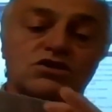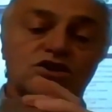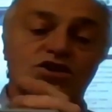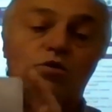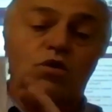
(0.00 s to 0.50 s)

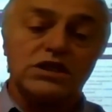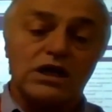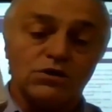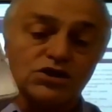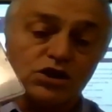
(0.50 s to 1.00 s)
just to show
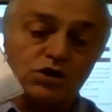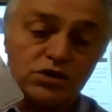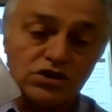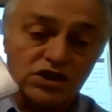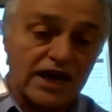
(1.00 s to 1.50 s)
what our
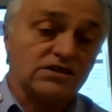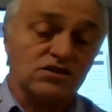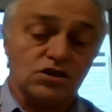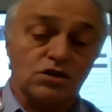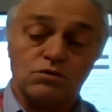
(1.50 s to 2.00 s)
students
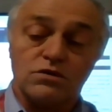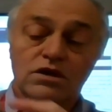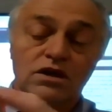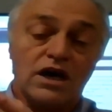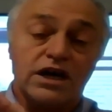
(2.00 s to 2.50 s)
can do.
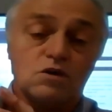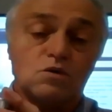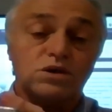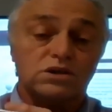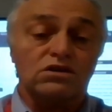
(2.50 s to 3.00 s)
And it
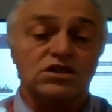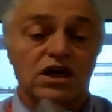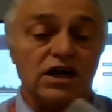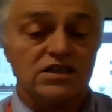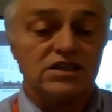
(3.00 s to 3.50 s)
always looks
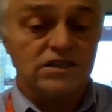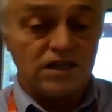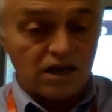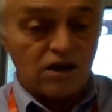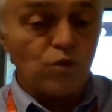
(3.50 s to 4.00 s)
nice
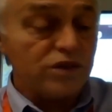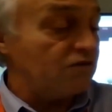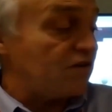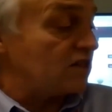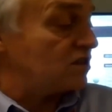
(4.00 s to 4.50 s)
with
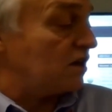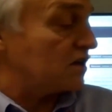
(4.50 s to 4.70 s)
events